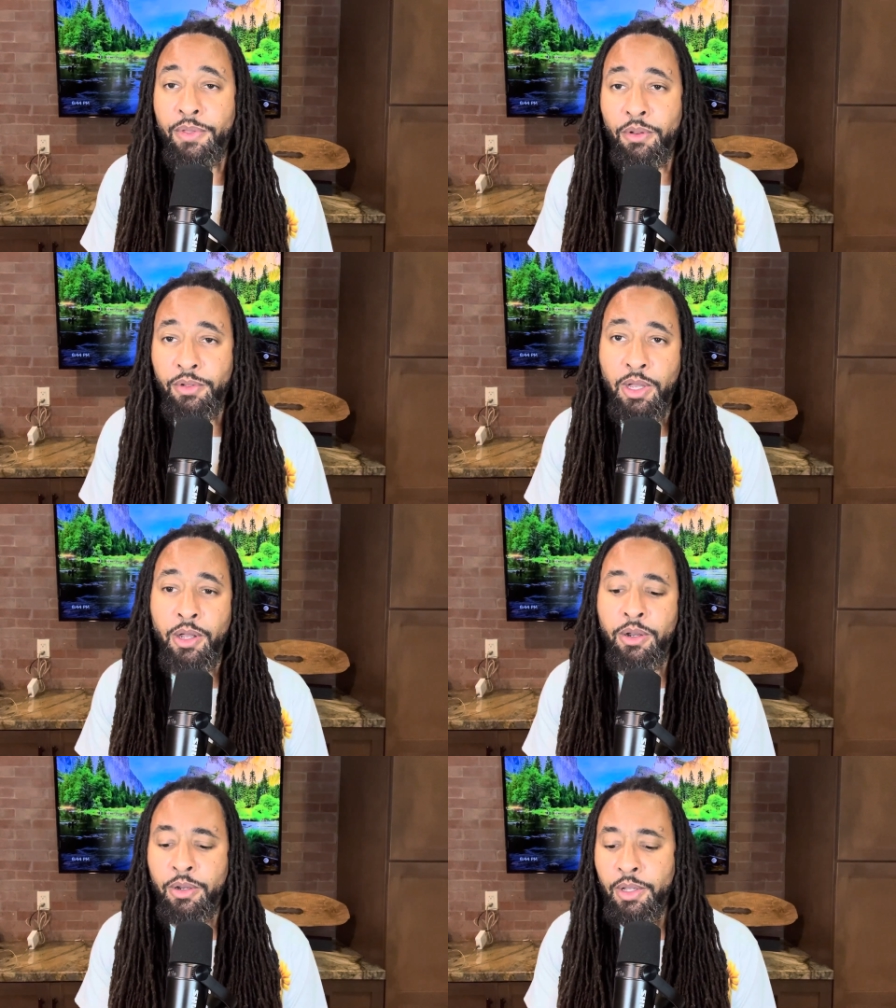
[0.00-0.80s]
old
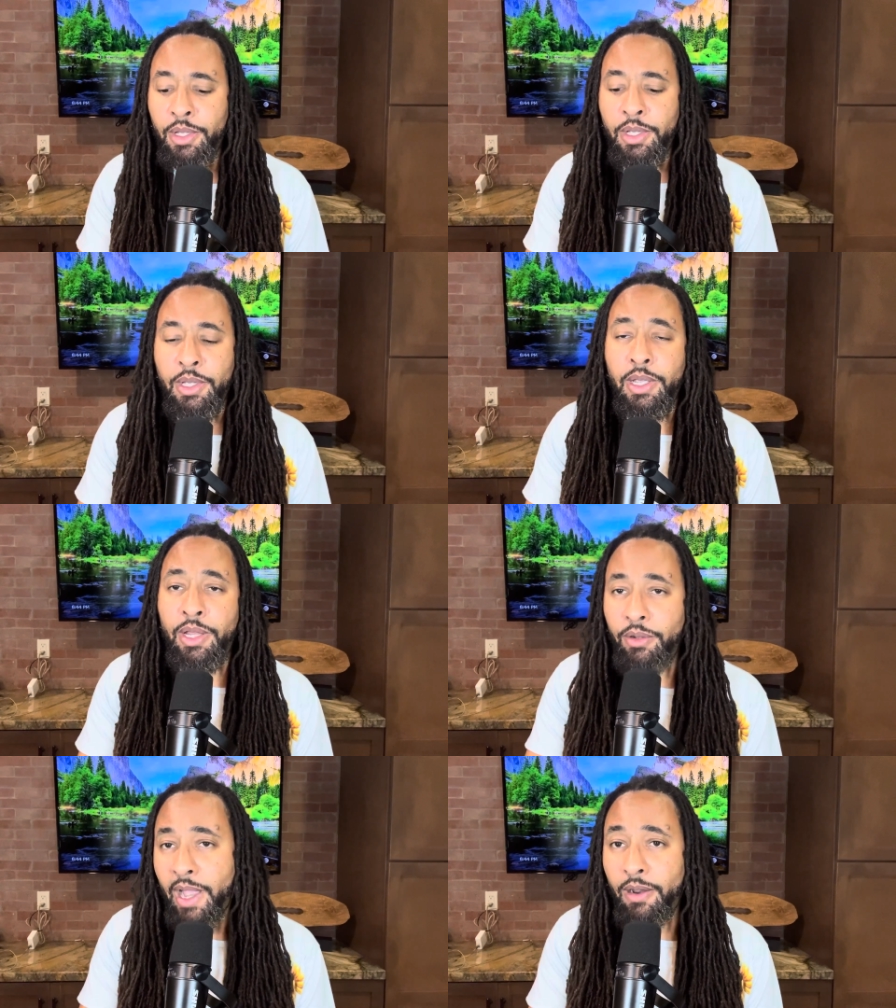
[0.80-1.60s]
daughter,
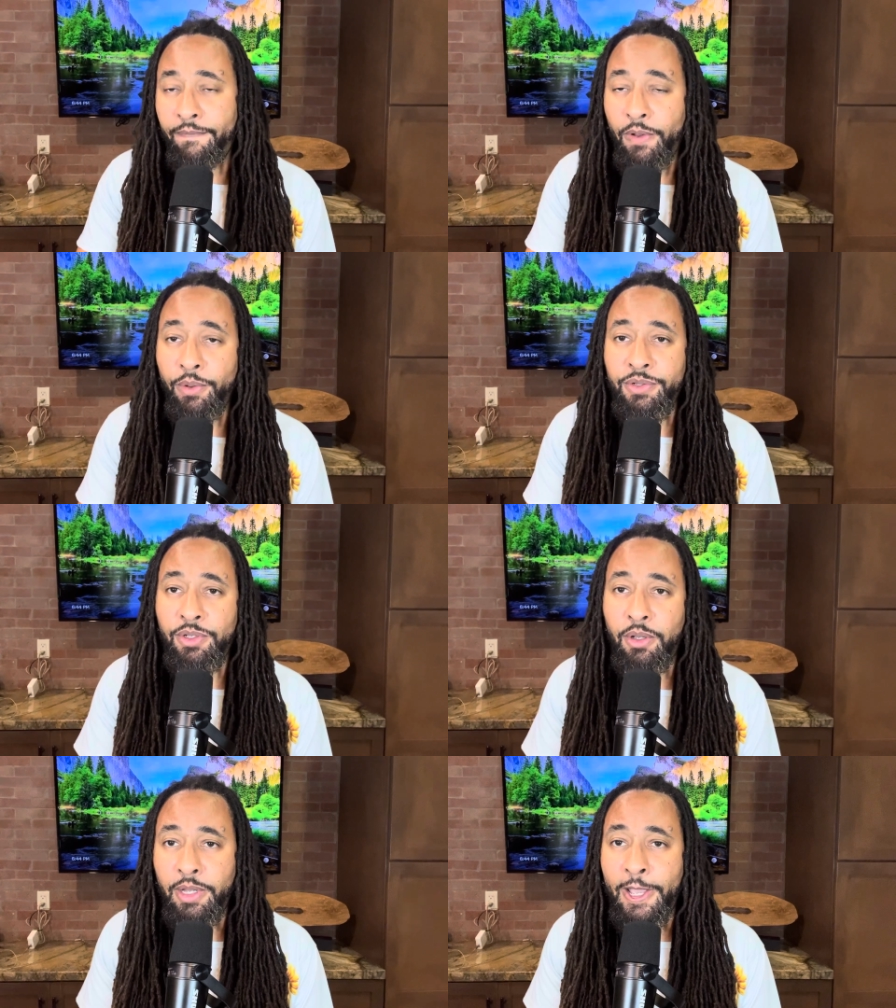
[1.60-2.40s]
and they're kind of focused
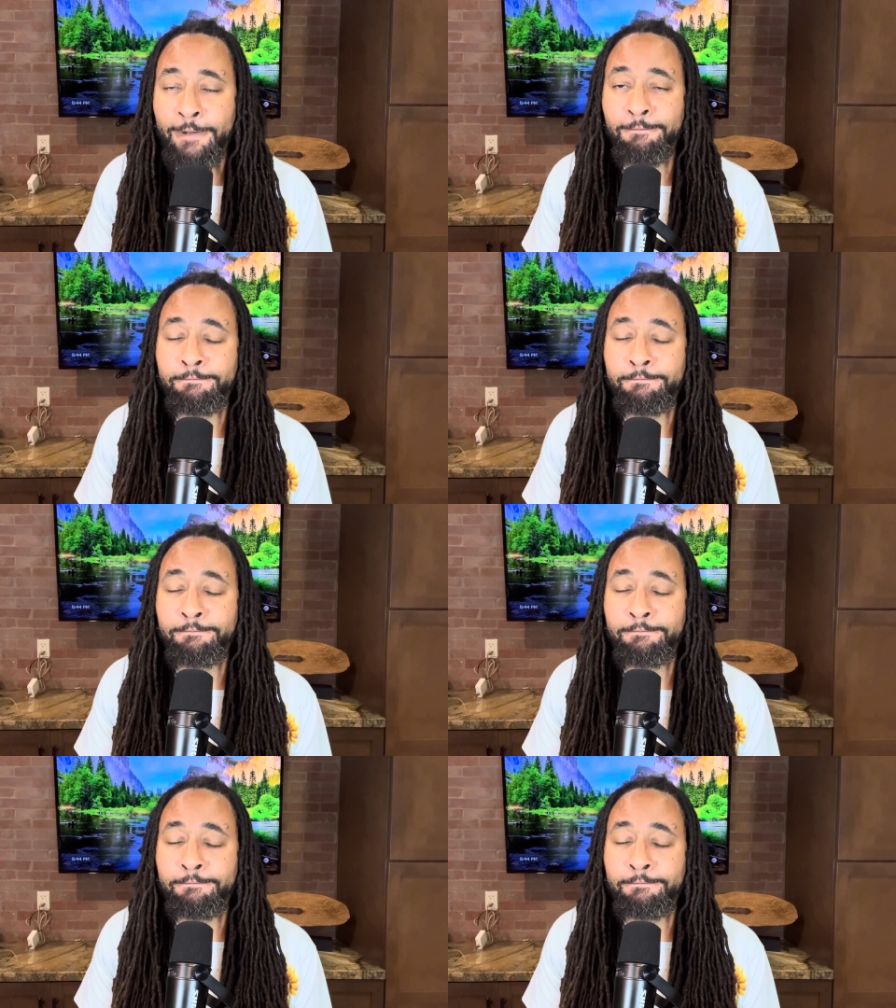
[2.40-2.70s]
on that.